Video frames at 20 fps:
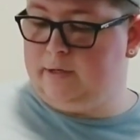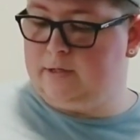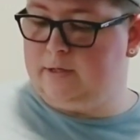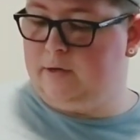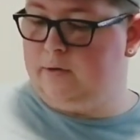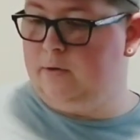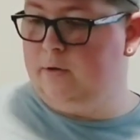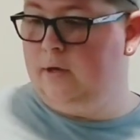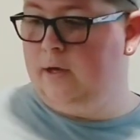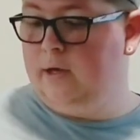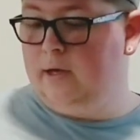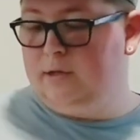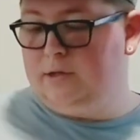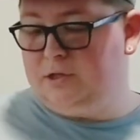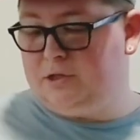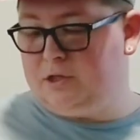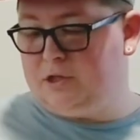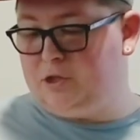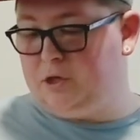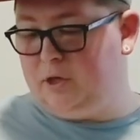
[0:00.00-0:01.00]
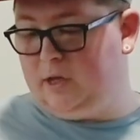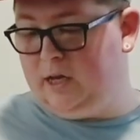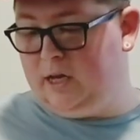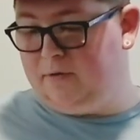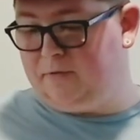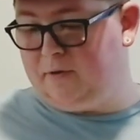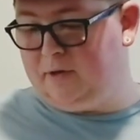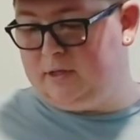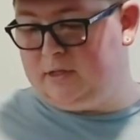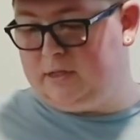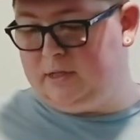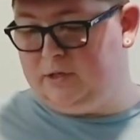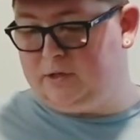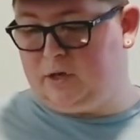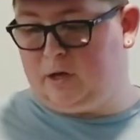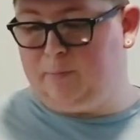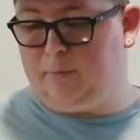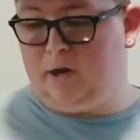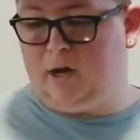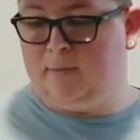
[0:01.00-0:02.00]
So just to show you the difference, these are
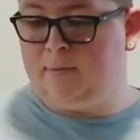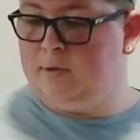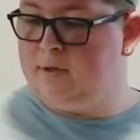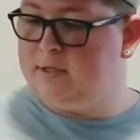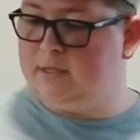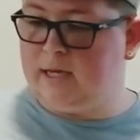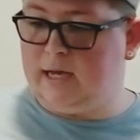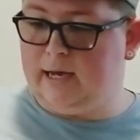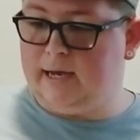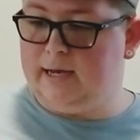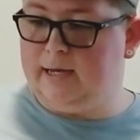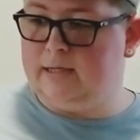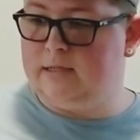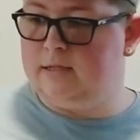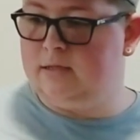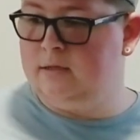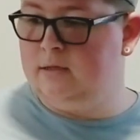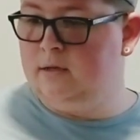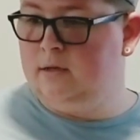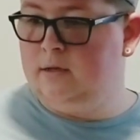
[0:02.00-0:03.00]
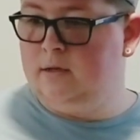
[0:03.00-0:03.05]
comparable in size.